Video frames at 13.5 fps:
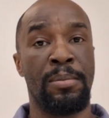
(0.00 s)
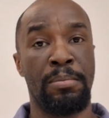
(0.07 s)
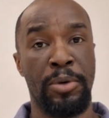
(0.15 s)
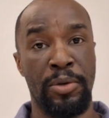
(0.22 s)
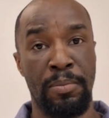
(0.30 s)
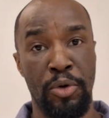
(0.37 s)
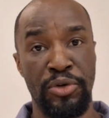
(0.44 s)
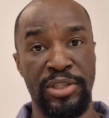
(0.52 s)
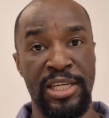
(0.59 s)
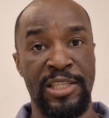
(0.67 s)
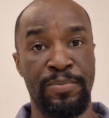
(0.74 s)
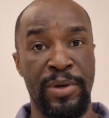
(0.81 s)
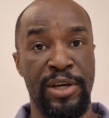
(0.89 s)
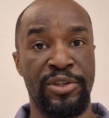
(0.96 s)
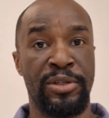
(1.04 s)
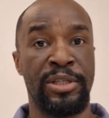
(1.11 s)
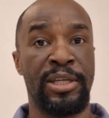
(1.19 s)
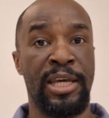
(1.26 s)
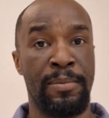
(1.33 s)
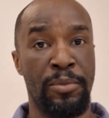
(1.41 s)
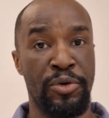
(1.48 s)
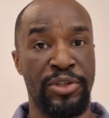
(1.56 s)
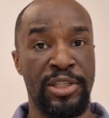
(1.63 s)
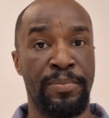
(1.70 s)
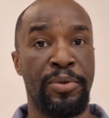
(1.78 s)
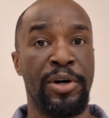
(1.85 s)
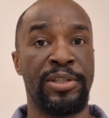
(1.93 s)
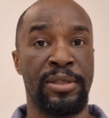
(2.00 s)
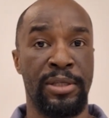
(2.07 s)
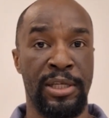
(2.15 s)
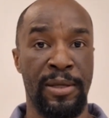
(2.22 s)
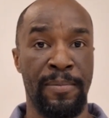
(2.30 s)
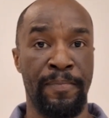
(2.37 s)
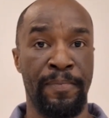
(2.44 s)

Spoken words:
But most especially and most importantly,